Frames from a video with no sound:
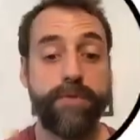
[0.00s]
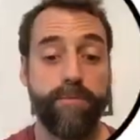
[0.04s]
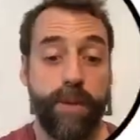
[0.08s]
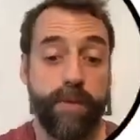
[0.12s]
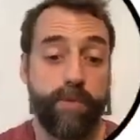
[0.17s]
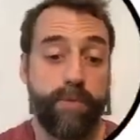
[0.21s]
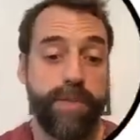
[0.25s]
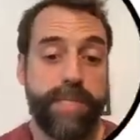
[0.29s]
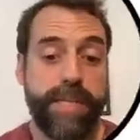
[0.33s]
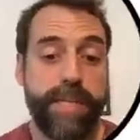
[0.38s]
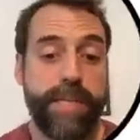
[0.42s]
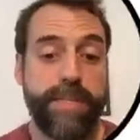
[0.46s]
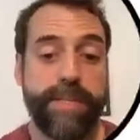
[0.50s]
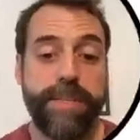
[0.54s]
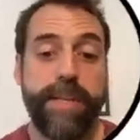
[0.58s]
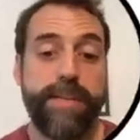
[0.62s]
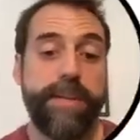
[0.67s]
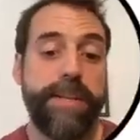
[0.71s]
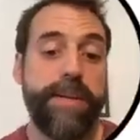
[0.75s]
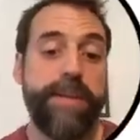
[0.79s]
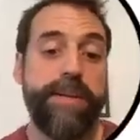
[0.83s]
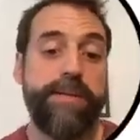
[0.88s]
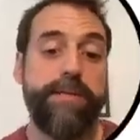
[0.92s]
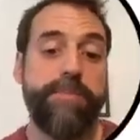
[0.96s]
what we see is
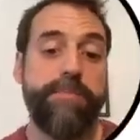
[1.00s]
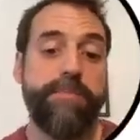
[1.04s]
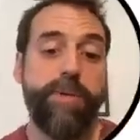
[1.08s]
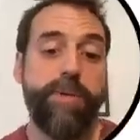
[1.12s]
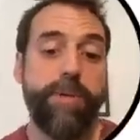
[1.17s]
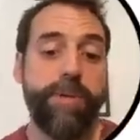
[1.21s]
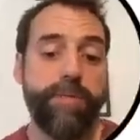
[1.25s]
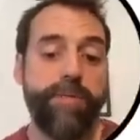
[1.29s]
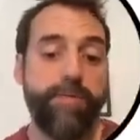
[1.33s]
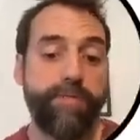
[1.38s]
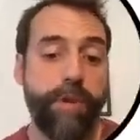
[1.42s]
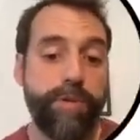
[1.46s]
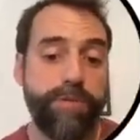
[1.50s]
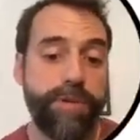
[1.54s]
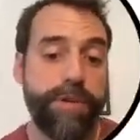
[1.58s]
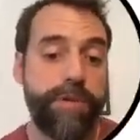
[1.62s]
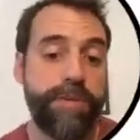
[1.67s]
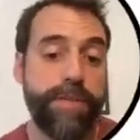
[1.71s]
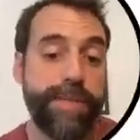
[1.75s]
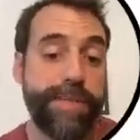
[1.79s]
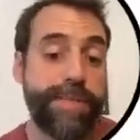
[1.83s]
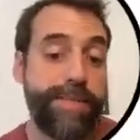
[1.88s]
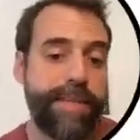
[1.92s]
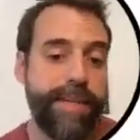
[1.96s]
that the
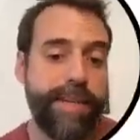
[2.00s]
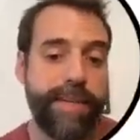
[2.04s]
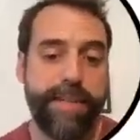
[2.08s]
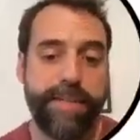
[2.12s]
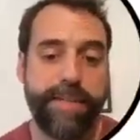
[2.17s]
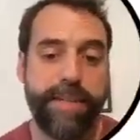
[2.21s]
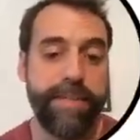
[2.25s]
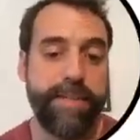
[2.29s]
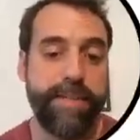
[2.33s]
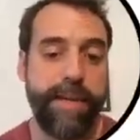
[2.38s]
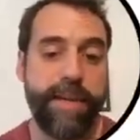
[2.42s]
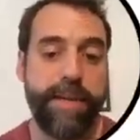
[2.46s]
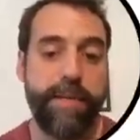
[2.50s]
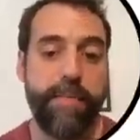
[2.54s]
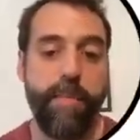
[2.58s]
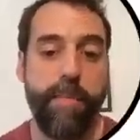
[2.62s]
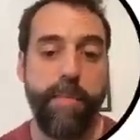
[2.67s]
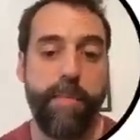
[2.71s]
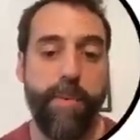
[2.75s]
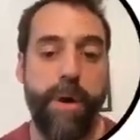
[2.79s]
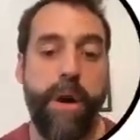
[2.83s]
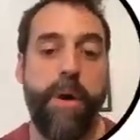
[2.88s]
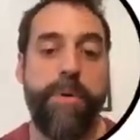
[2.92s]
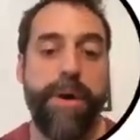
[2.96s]
motion is still essentially
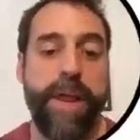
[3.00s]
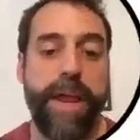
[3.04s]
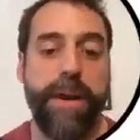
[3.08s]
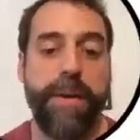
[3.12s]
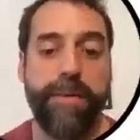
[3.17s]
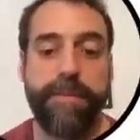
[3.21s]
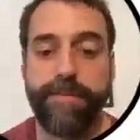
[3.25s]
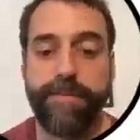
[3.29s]
Brownian.